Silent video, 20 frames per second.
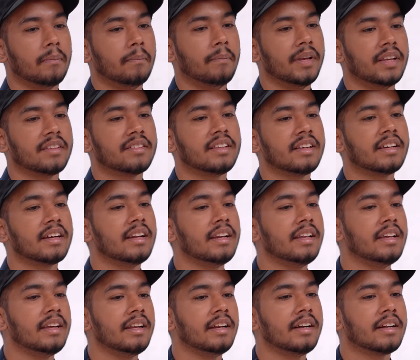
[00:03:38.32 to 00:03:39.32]

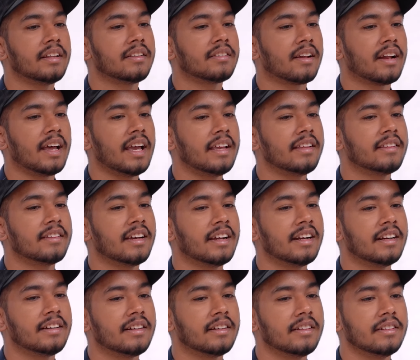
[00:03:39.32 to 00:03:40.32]
Basically, it is like
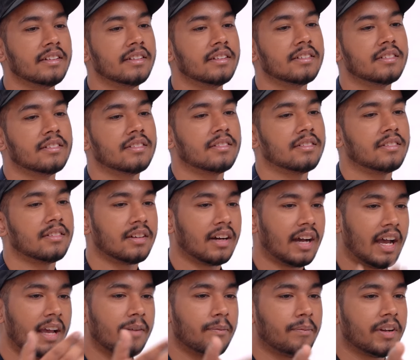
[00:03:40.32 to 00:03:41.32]
that
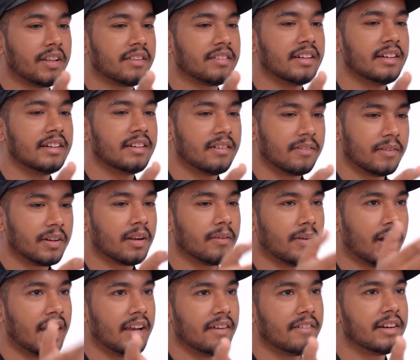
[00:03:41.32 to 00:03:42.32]
I have
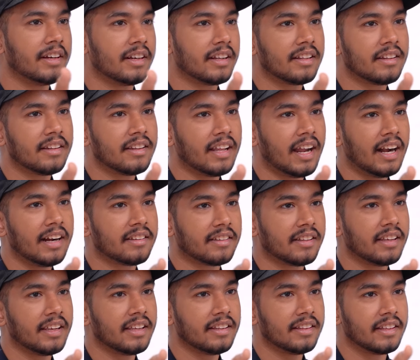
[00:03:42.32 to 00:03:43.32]
written that
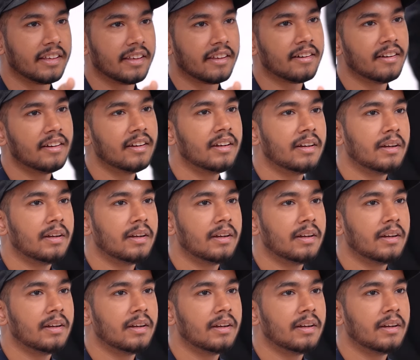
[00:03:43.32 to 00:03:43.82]
thing there.